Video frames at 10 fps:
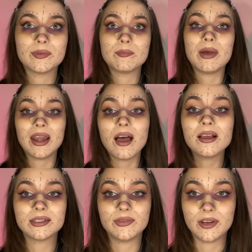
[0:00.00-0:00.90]
My
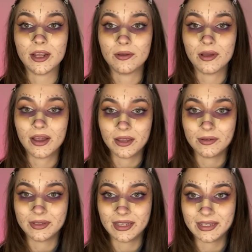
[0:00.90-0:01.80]
last video that I
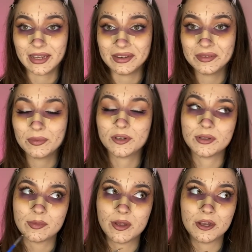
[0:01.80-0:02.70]
used this in, which was
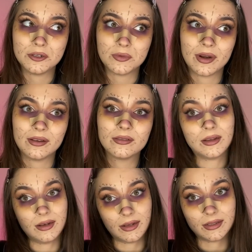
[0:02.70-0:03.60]
the Purge one,
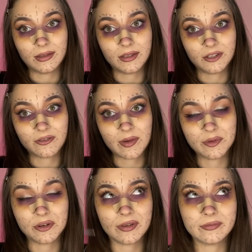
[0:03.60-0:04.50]
links in the
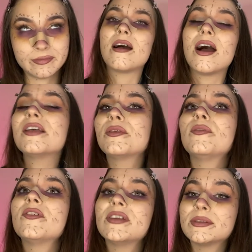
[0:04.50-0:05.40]
description. I thought
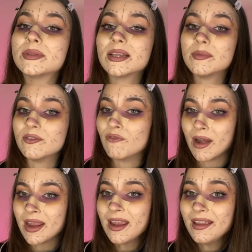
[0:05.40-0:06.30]
that this is gonna be
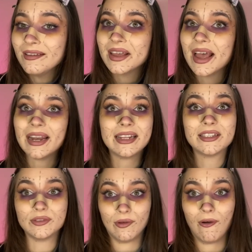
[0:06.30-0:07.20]
runny and
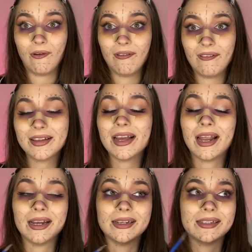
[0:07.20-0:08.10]
it's not.
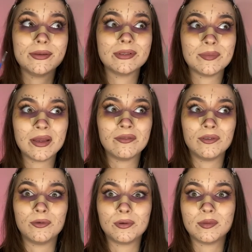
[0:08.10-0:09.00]
And it was a bit of an
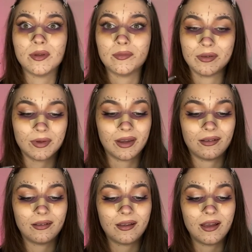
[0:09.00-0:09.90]
awkward moment when
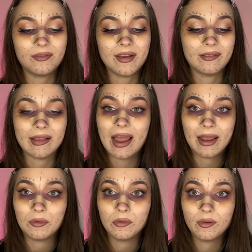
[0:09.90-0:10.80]
I found that
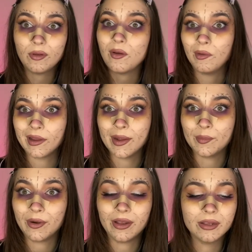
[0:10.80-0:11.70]
out on
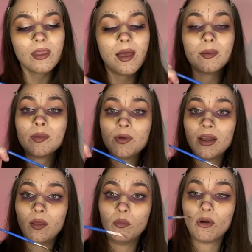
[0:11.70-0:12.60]
camera. I'm going to put a
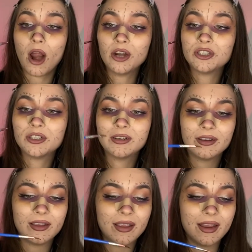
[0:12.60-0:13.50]
little brush
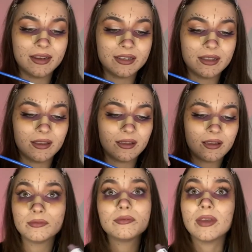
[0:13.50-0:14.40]
into the
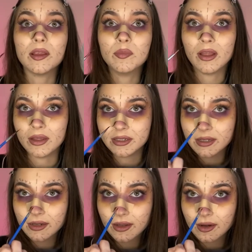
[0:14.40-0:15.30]
fake blood
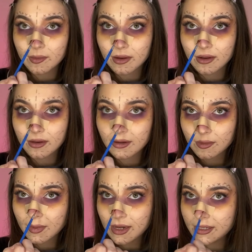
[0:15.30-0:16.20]
and I'm going to
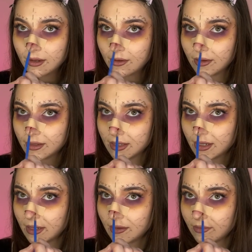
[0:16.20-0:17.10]
paint it on underneath
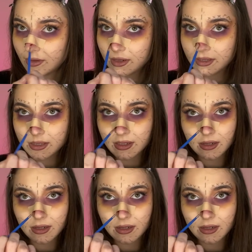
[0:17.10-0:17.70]
here first.